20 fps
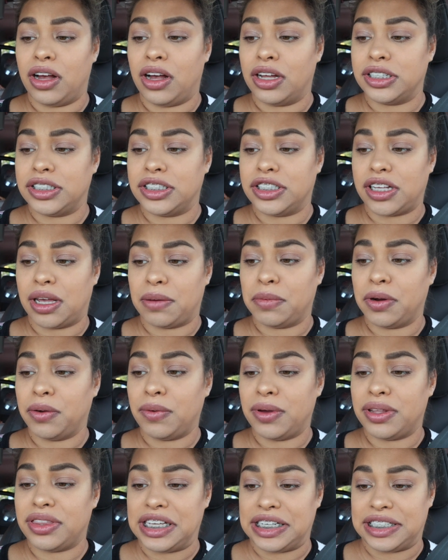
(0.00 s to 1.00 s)
on summer
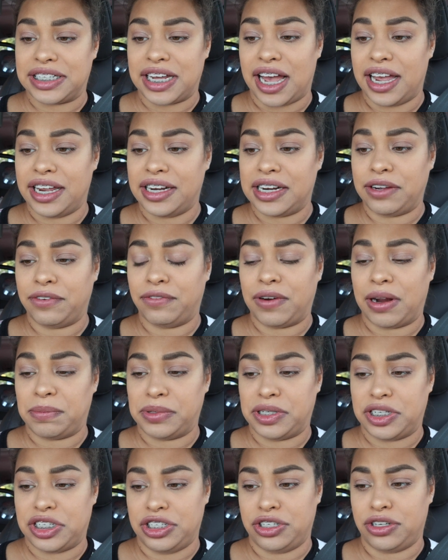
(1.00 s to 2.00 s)
with a tie-dye
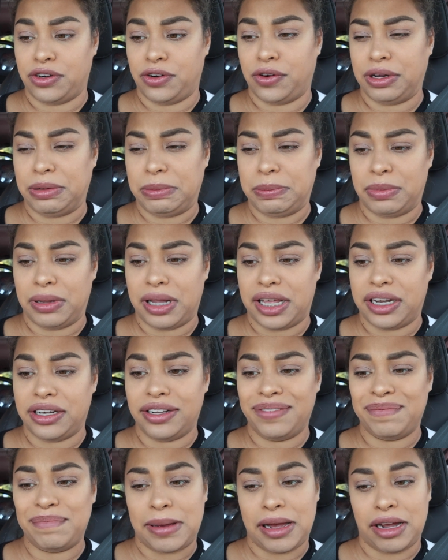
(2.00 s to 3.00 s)
Frappuccino cream
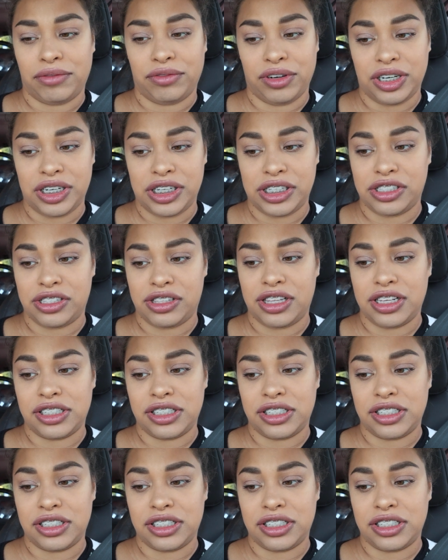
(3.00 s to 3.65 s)
blended beverage.